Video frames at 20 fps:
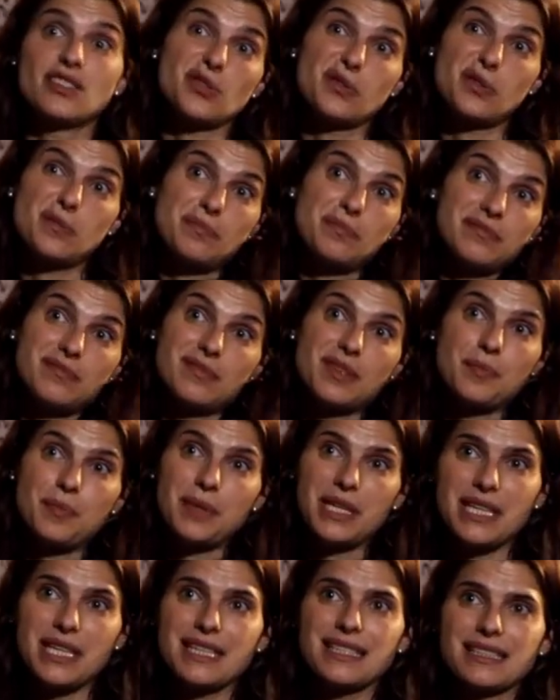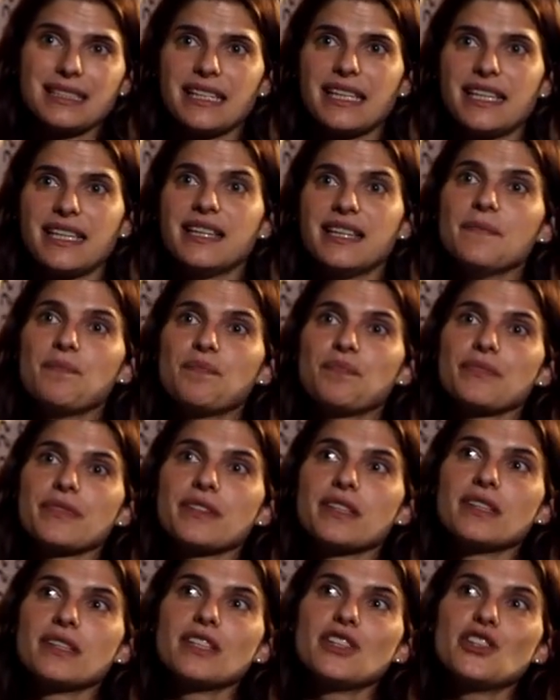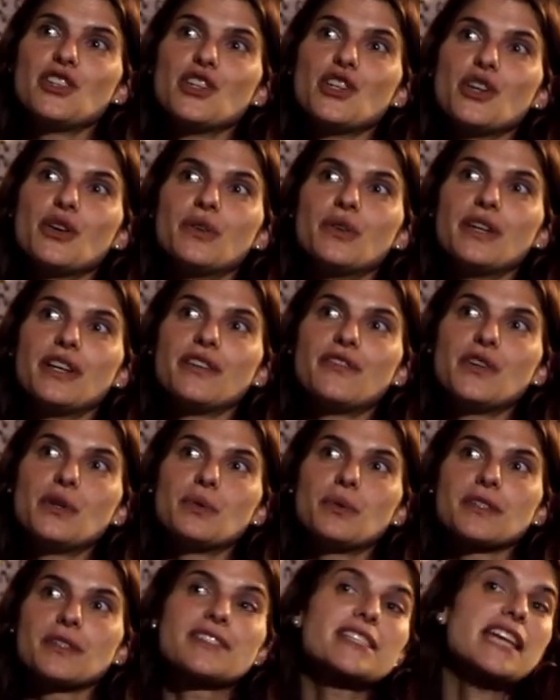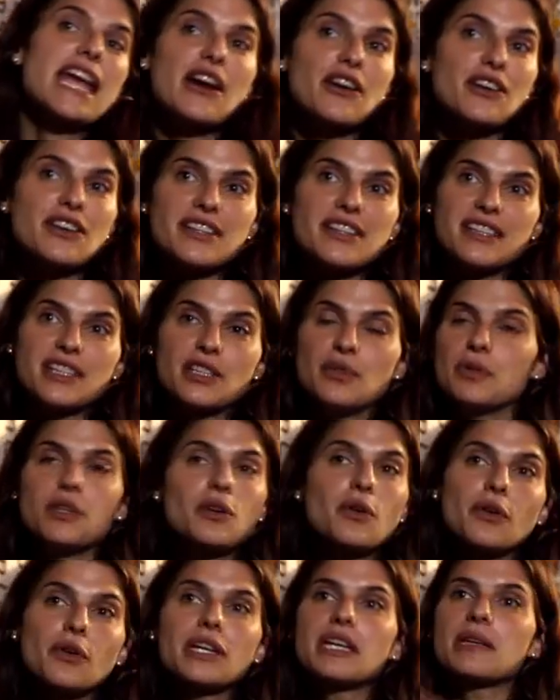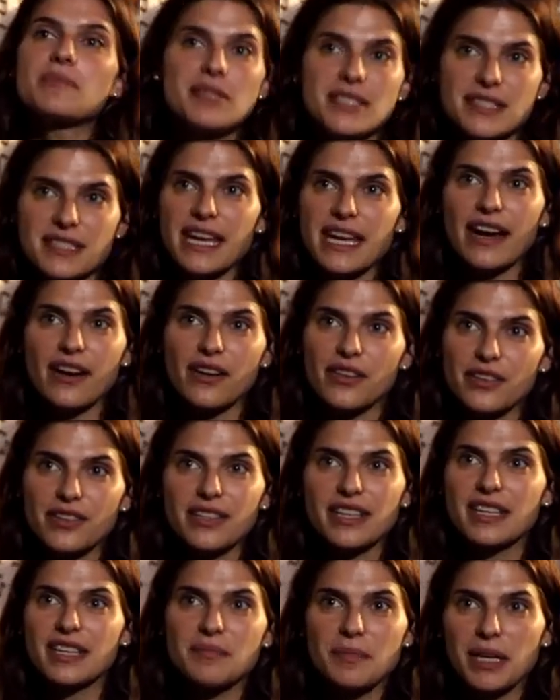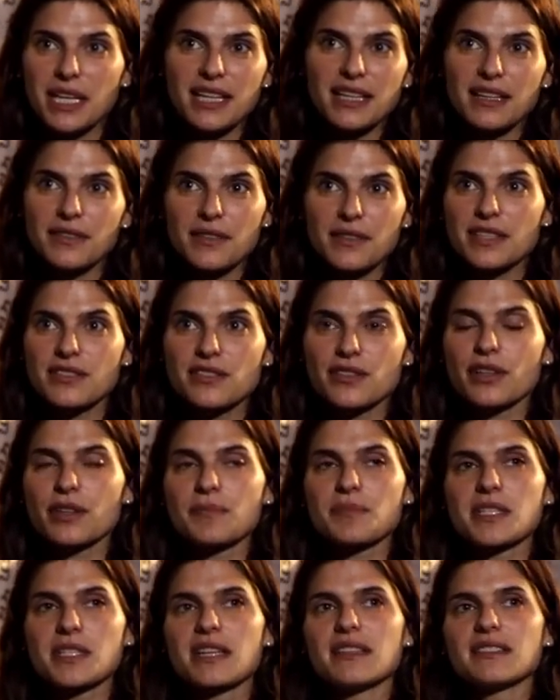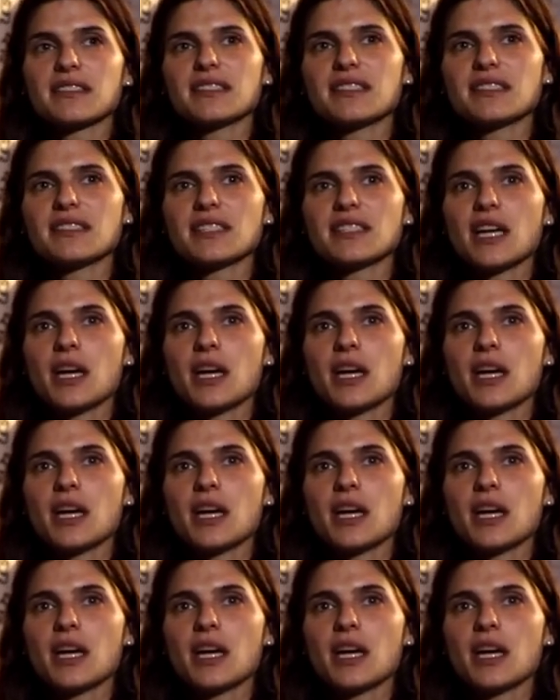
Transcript: So immediately, you know, if you were scared, you would already be scared in many of these circumstances,